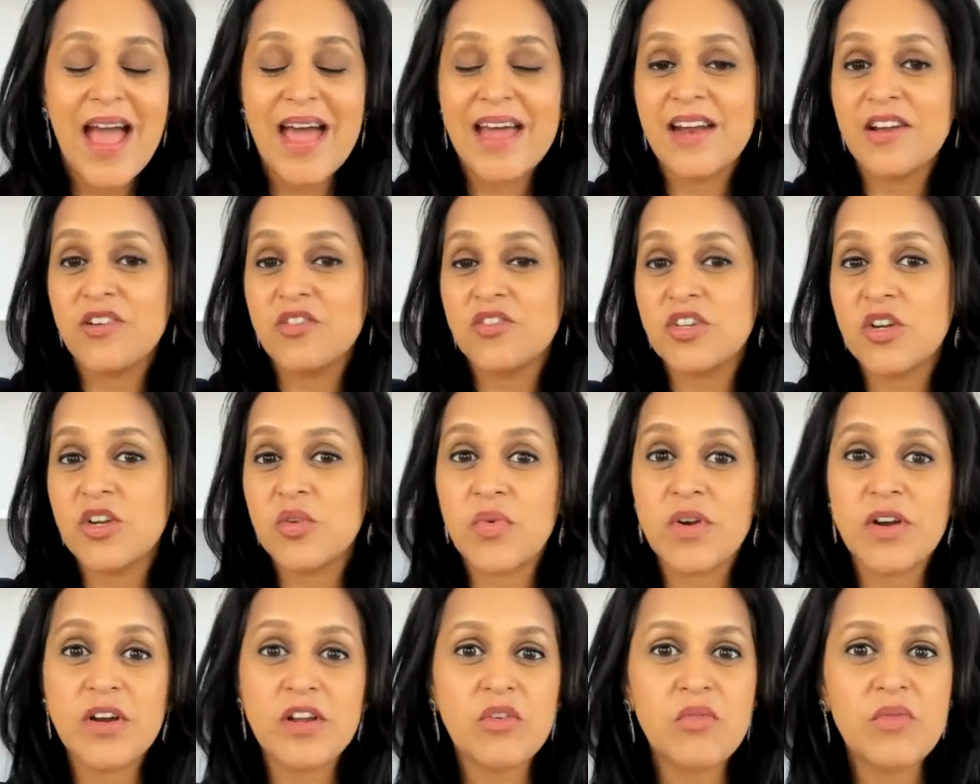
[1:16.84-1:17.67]
and understand
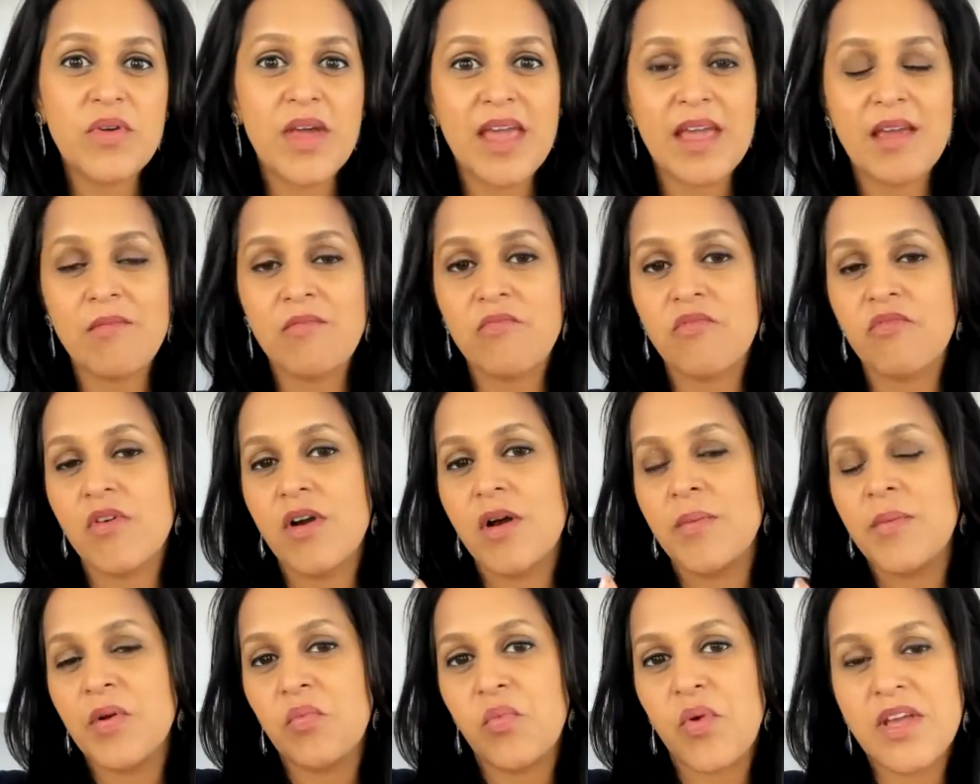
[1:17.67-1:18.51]
where you came
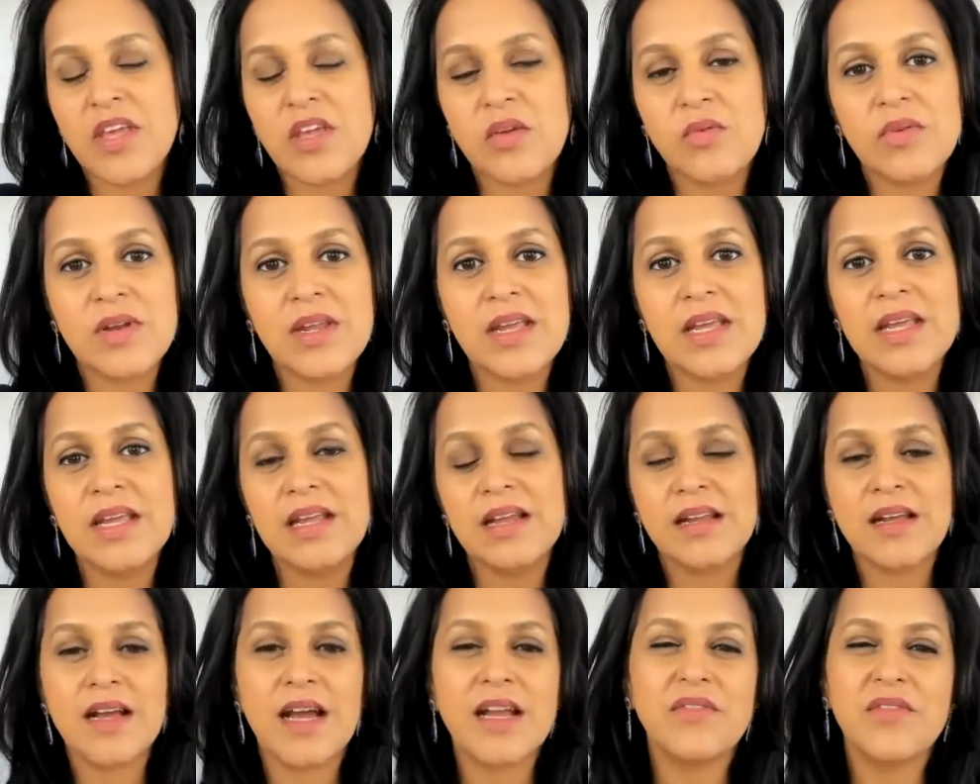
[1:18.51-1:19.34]
from and what you need
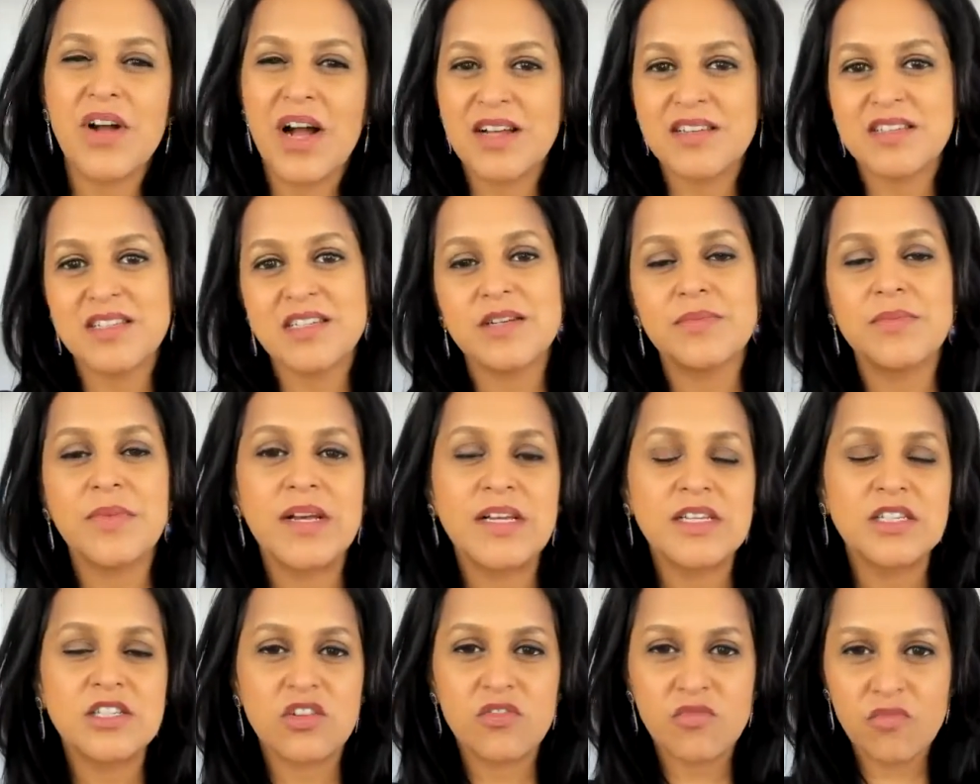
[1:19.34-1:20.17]
and kind of
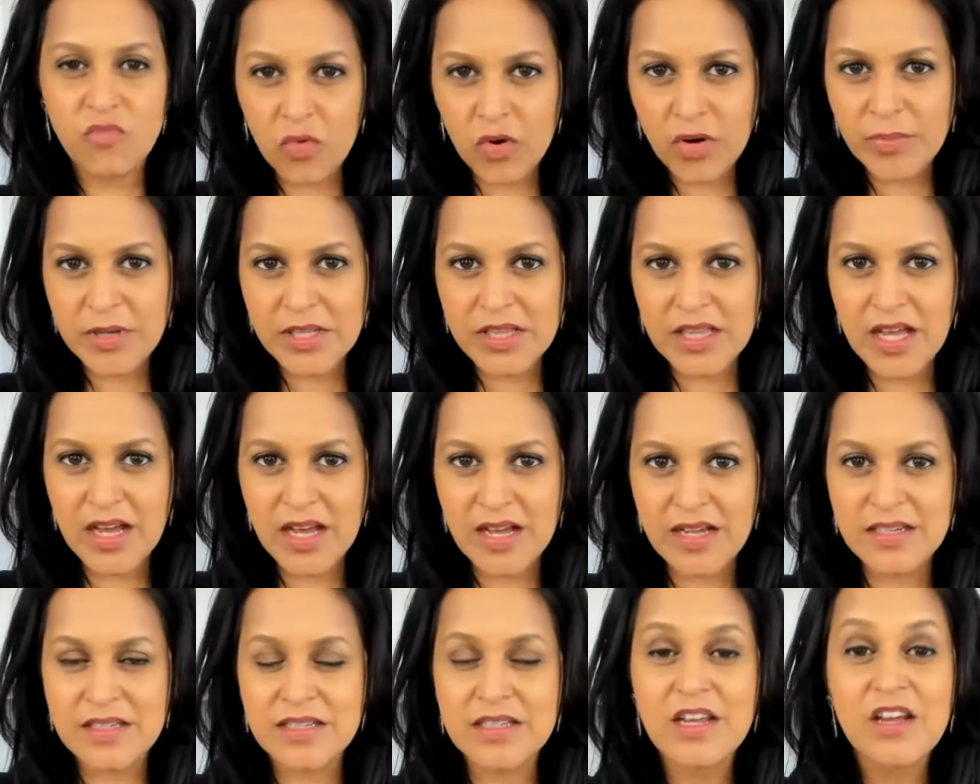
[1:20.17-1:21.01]
customize the
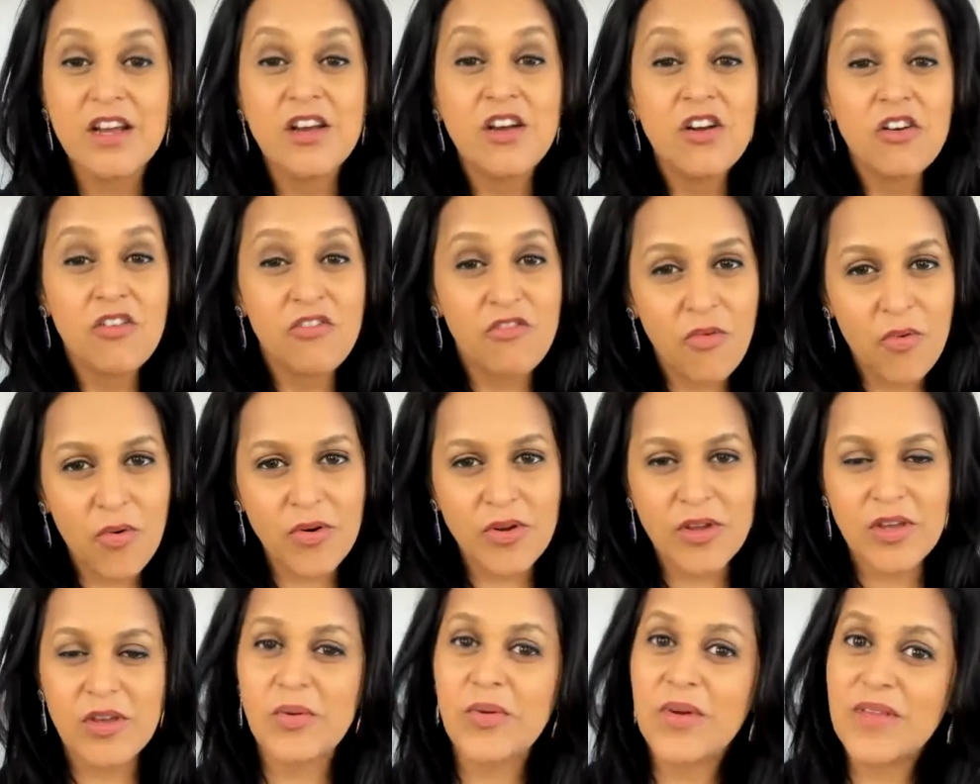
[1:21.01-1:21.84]
formulas for
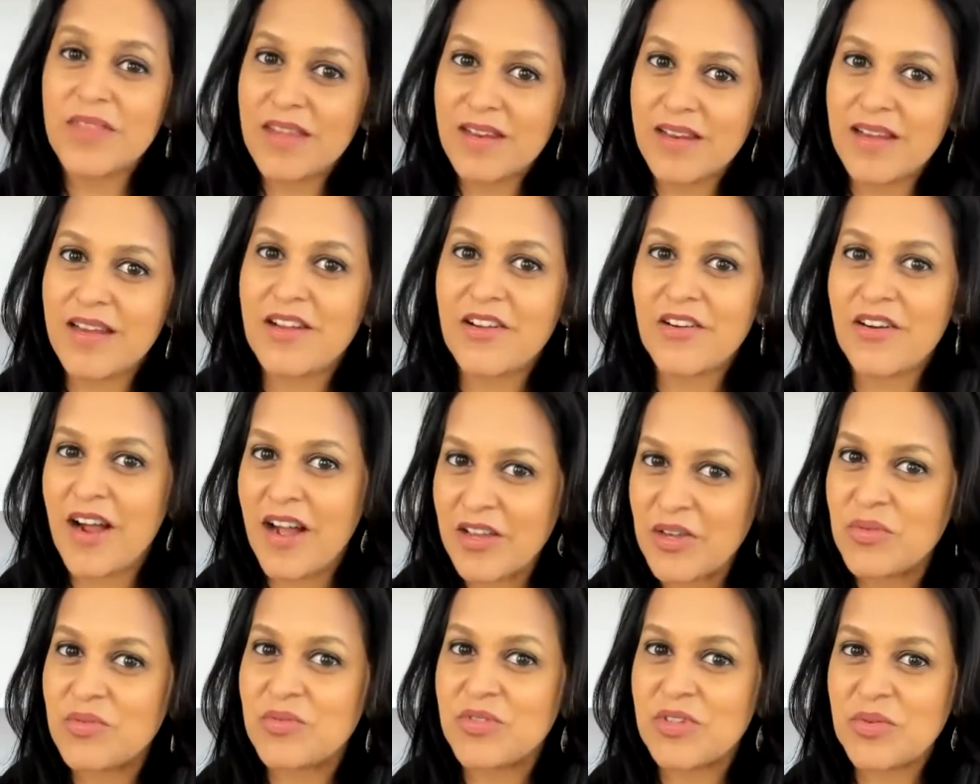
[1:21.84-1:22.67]
you and then hear how
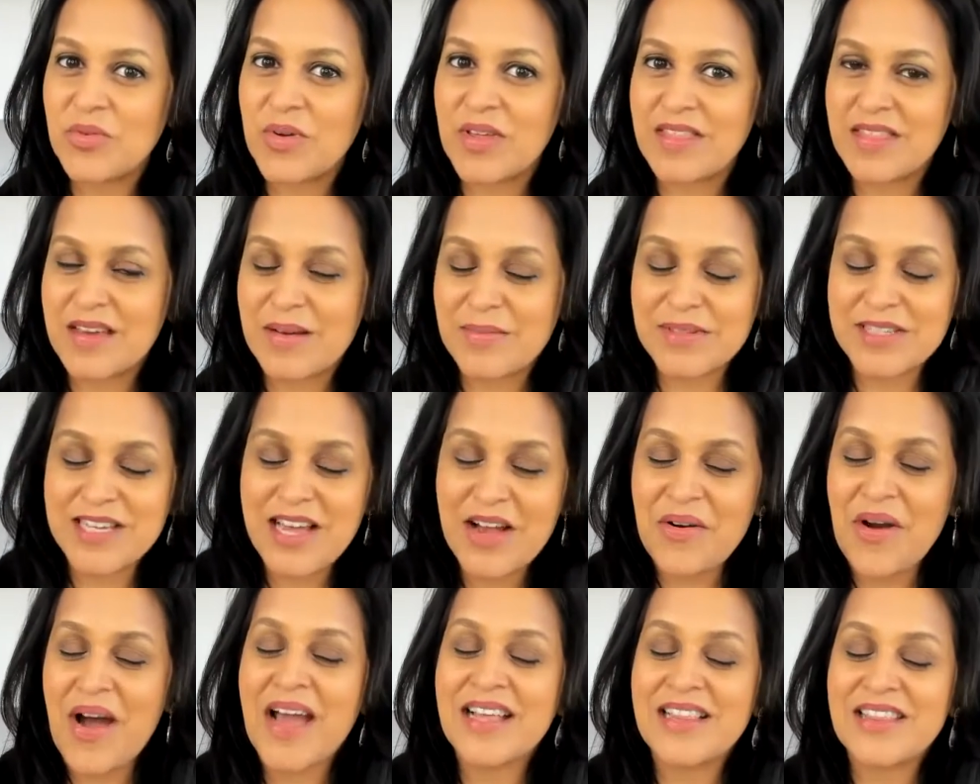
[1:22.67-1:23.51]
you do with them. It's
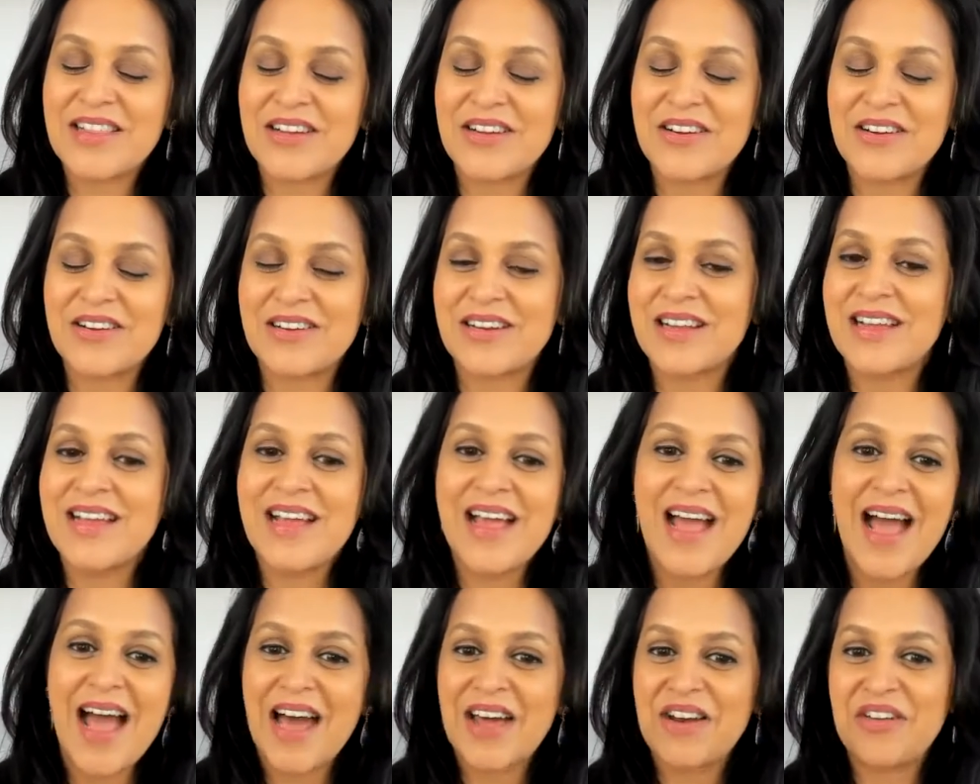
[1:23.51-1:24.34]
how I learn
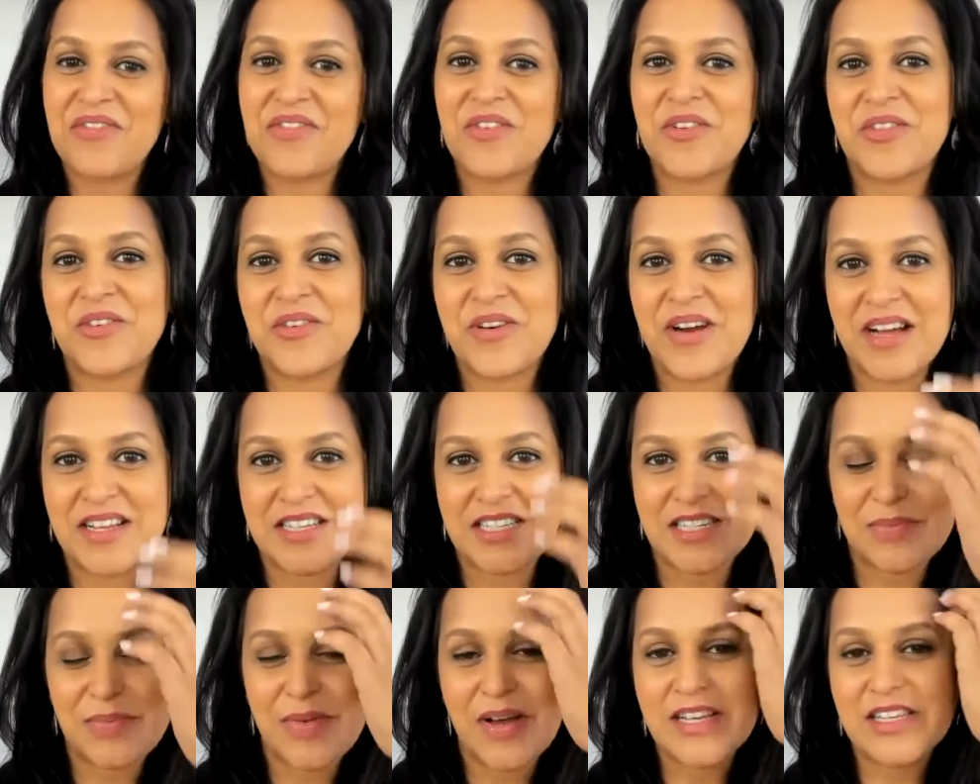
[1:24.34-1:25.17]
how to further
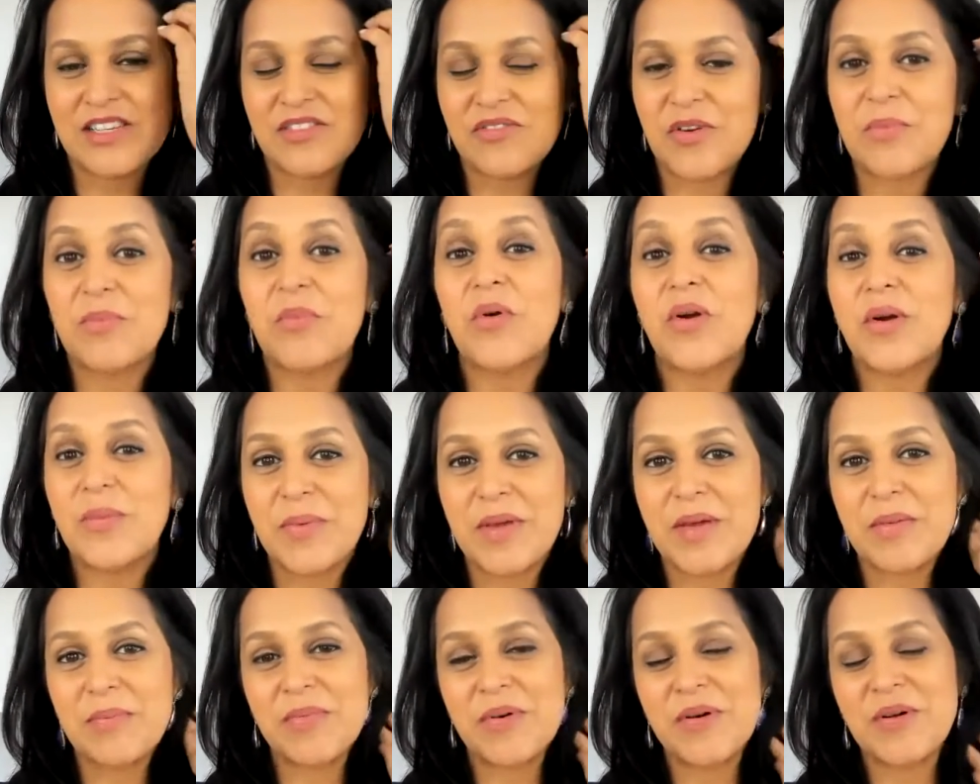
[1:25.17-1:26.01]
customize for more
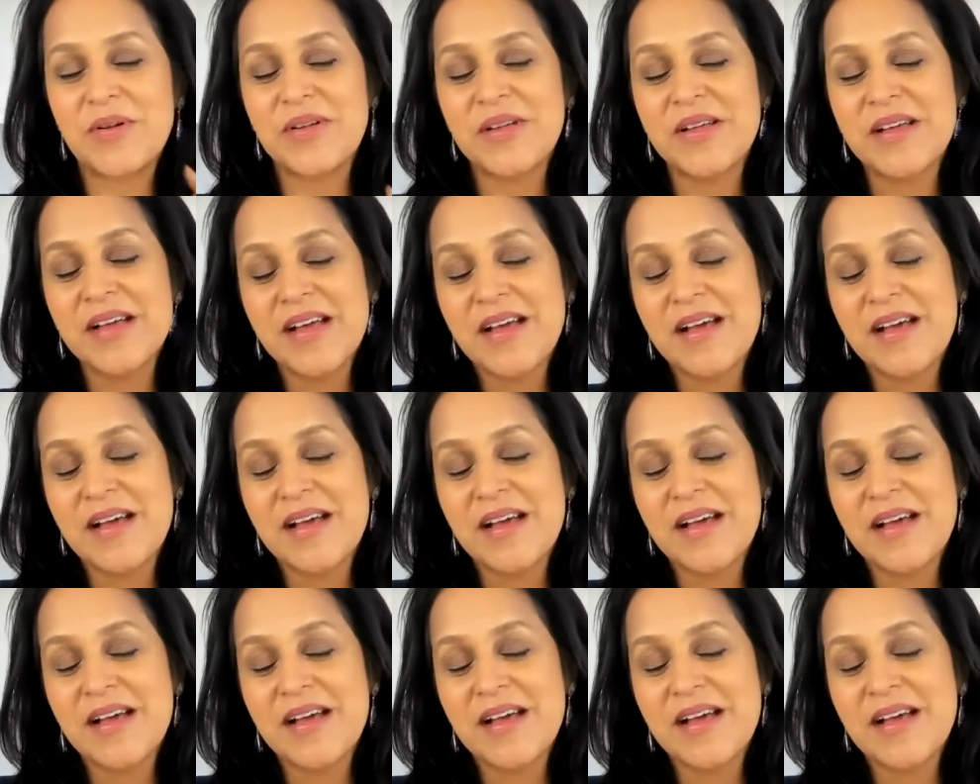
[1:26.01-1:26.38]
people.